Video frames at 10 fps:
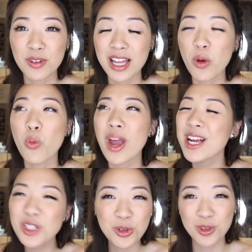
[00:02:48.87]
like
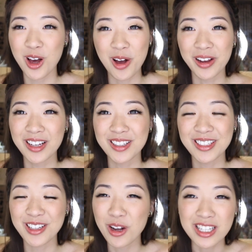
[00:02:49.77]
way too long,
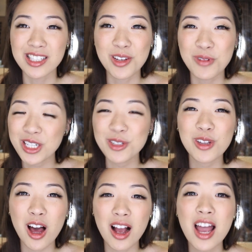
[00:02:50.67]
honestly, way too
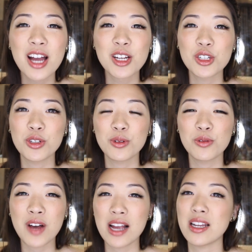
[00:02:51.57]
long
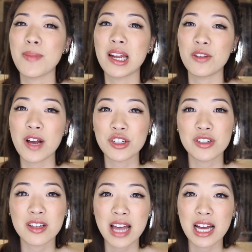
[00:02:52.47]
to find a
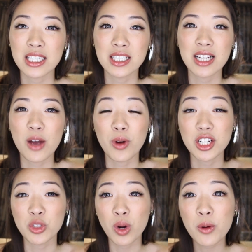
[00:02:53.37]
manufacturer that I
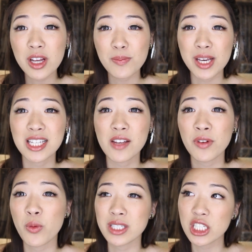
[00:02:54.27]
wanted to work with, because
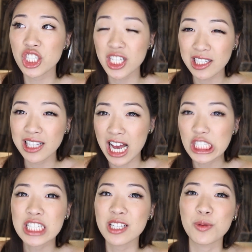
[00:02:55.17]
if it wasn't shit
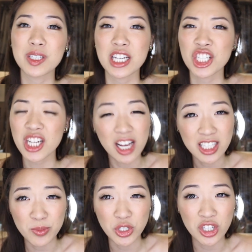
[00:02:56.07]
lashes, it was like shit
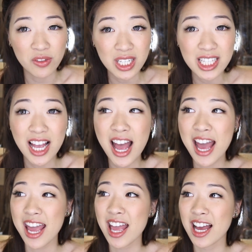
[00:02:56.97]
customer service,
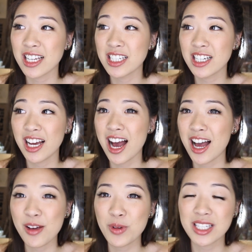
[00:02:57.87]
and
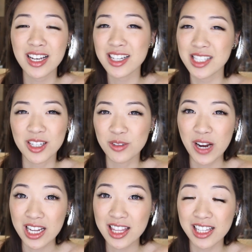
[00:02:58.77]
I wasn't gonna settle
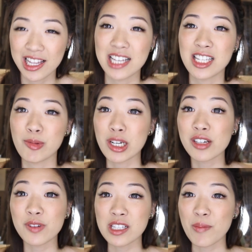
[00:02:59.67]
for anything less,
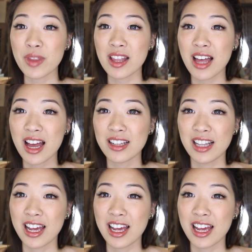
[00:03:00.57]
especially for something that